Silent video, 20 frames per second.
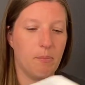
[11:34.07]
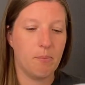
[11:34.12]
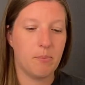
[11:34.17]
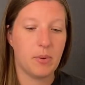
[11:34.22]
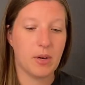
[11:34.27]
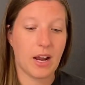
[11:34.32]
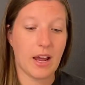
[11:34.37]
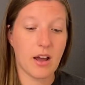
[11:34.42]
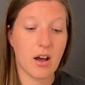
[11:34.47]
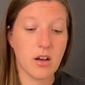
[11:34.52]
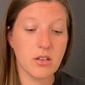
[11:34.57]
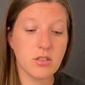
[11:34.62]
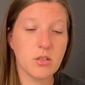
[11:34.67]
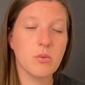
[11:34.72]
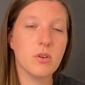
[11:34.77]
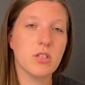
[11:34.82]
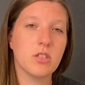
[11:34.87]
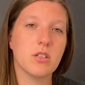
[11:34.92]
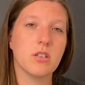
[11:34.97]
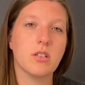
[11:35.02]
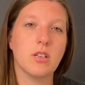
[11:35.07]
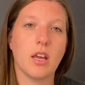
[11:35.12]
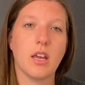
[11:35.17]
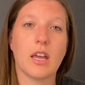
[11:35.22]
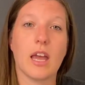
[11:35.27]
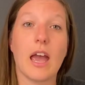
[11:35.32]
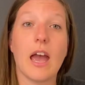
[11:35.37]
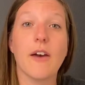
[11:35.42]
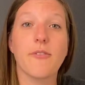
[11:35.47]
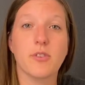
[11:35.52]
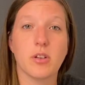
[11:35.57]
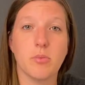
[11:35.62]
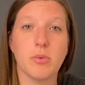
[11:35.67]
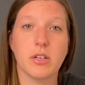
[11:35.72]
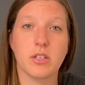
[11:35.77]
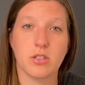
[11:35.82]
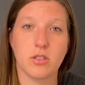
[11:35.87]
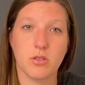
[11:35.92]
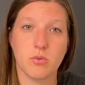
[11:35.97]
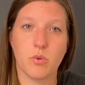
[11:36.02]
But I also want you to take after
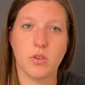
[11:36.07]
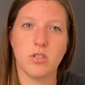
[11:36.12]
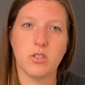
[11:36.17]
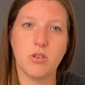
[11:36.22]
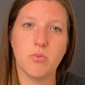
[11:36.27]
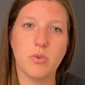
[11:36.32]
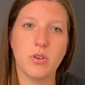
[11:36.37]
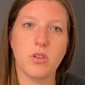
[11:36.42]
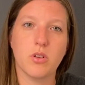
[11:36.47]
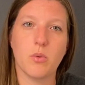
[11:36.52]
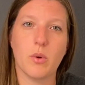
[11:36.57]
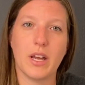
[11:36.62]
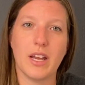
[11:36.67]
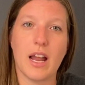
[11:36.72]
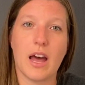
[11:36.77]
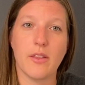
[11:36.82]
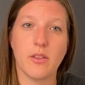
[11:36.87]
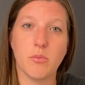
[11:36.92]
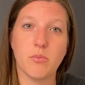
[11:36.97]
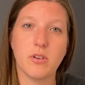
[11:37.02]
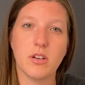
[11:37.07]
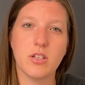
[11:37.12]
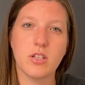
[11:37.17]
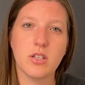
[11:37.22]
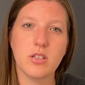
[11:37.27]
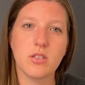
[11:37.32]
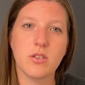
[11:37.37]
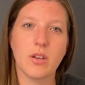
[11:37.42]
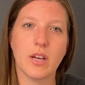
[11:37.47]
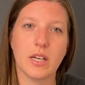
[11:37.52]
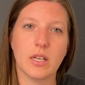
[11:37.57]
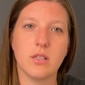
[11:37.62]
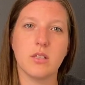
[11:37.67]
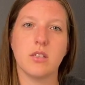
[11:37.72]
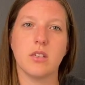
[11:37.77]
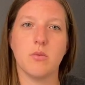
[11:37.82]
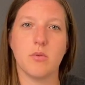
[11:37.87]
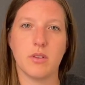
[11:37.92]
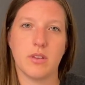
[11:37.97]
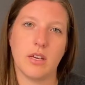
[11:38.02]
pictures once you put the weight on the bridges so I can
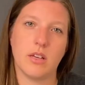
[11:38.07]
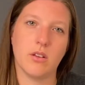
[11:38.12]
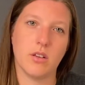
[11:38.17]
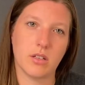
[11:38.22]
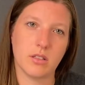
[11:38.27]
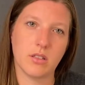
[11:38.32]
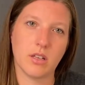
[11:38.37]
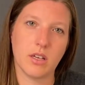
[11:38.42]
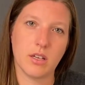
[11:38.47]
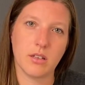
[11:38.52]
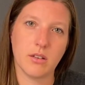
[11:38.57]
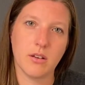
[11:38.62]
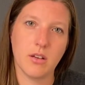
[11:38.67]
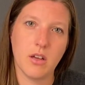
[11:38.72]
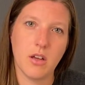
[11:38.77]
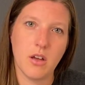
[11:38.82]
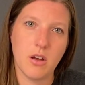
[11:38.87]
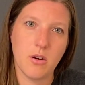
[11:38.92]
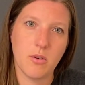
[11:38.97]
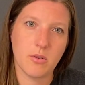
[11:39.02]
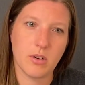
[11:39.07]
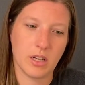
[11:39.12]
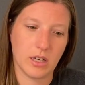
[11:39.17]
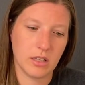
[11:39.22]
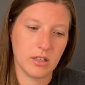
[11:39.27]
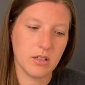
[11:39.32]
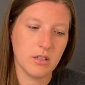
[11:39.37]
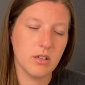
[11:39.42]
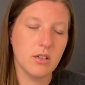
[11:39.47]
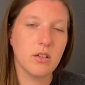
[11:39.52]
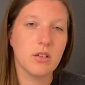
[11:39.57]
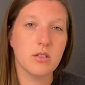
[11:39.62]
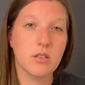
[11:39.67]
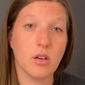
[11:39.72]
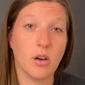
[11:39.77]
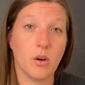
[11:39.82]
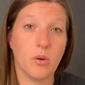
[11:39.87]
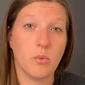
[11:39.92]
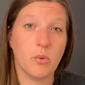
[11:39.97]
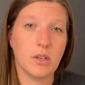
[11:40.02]
see what they looked like. Okay,
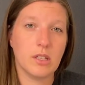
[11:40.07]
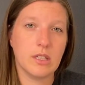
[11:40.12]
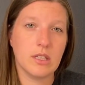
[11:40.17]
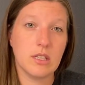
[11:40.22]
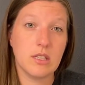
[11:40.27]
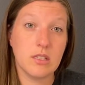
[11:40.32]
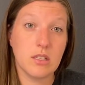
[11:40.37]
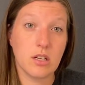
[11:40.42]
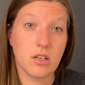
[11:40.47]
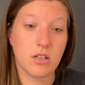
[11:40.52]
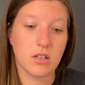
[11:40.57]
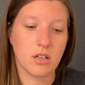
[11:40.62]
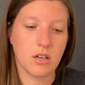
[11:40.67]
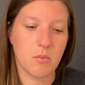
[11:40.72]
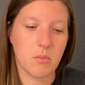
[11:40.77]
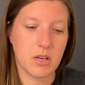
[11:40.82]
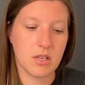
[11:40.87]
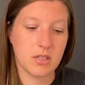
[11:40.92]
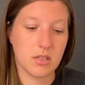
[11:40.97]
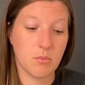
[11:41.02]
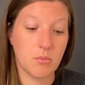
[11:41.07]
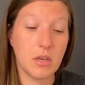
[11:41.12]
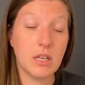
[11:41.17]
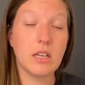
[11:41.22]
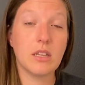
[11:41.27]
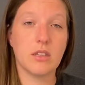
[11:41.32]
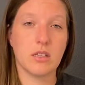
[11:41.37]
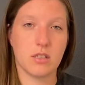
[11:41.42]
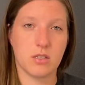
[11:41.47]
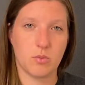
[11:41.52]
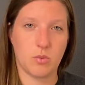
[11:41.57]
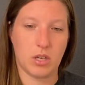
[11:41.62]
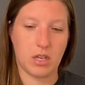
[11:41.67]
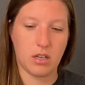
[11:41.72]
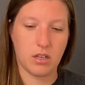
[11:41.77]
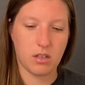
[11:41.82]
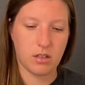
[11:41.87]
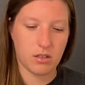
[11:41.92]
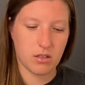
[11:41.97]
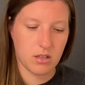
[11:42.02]
so what it is that you're going to be submitting this
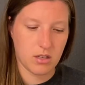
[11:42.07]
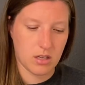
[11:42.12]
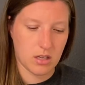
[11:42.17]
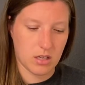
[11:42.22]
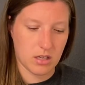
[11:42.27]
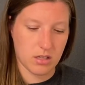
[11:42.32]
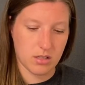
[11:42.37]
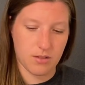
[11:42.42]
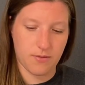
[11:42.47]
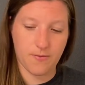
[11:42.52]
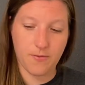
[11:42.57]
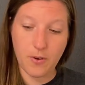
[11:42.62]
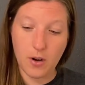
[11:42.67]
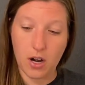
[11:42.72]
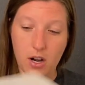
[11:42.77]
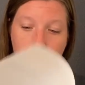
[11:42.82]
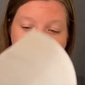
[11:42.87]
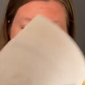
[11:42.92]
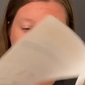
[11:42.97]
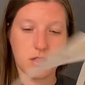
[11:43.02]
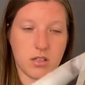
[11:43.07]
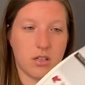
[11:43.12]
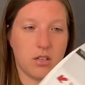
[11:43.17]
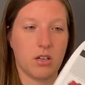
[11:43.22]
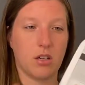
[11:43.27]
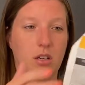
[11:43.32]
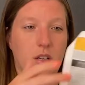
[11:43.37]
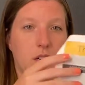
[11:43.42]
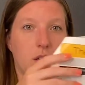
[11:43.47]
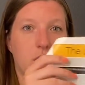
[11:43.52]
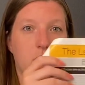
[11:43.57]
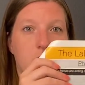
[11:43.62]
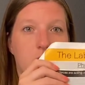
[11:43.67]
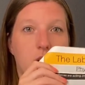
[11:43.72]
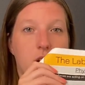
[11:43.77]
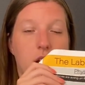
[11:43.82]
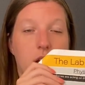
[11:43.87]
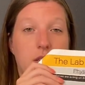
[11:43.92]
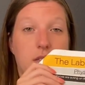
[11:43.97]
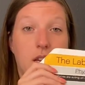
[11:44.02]
week is, first, you're going
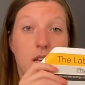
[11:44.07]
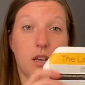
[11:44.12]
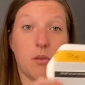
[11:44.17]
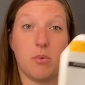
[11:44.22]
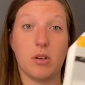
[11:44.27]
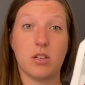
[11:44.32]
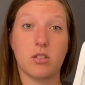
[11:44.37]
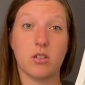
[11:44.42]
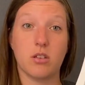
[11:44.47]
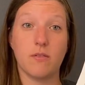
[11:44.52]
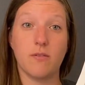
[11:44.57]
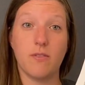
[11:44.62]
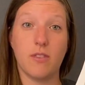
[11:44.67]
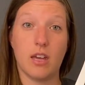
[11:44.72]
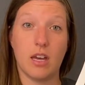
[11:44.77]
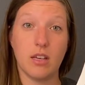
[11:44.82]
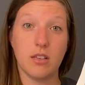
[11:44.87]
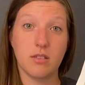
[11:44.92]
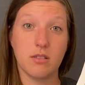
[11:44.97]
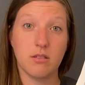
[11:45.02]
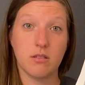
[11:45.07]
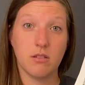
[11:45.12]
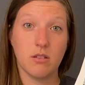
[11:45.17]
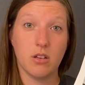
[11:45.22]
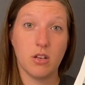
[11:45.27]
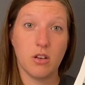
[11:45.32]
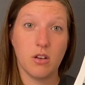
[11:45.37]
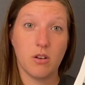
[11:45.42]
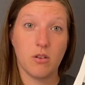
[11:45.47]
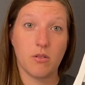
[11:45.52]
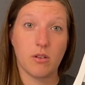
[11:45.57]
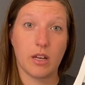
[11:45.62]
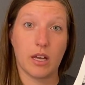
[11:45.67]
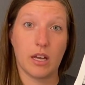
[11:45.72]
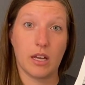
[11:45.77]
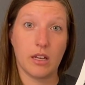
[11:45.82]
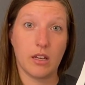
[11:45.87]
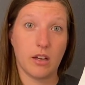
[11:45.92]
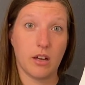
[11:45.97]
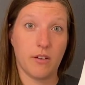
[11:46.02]
to take a picture of this,
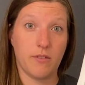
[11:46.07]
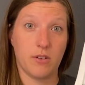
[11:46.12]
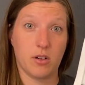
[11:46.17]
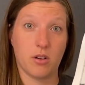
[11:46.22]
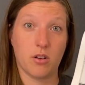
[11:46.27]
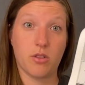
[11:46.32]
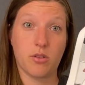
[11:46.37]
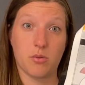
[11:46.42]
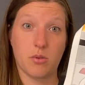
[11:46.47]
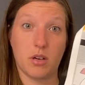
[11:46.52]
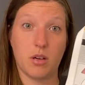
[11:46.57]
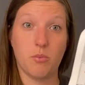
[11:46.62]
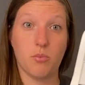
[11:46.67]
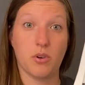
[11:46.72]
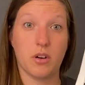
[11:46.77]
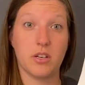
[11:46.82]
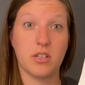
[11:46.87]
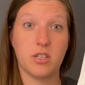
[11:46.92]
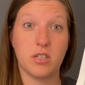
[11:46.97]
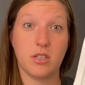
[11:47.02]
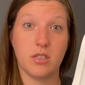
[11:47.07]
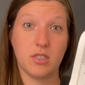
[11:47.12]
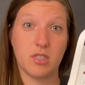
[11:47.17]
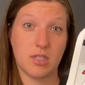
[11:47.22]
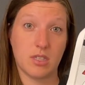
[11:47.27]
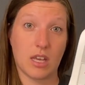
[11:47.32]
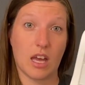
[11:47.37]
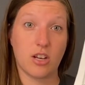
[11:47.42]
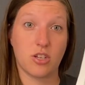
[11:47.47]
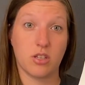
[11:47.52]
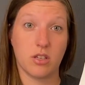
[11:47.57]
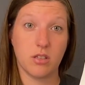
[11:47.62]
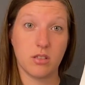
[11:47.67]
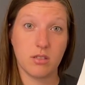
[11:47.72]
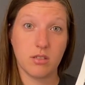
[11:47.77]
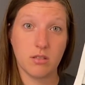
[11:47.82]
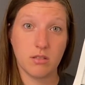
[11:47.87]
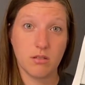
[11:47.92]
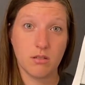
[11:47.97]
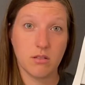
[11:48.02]
okay, of your 3 bridge
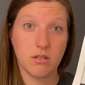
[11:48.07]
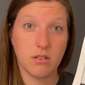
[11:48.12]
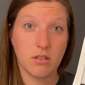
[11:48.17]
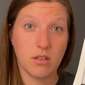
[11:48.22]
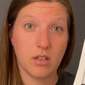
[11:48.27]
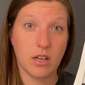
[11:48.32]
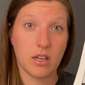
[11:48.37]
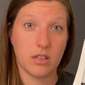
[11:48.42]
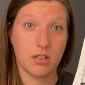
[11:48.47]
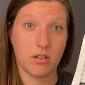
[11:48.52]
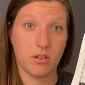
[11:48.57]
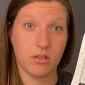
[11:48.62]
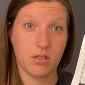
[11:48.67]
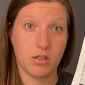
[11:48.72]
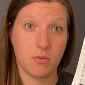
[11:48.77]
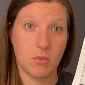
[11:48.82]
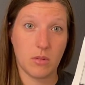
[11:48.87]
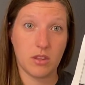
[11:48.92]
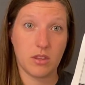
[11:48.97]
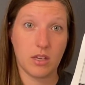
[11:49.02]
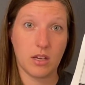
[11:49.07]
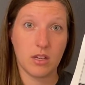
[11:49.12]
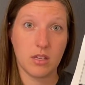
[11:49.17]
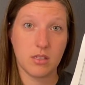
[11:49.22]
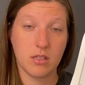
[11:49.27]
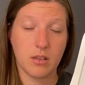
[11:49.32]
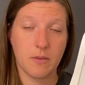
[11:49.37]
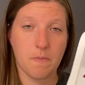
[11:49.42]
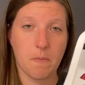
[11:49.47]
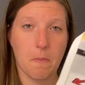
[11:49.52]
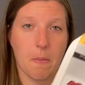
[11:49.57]
sketches, and you'll submit this.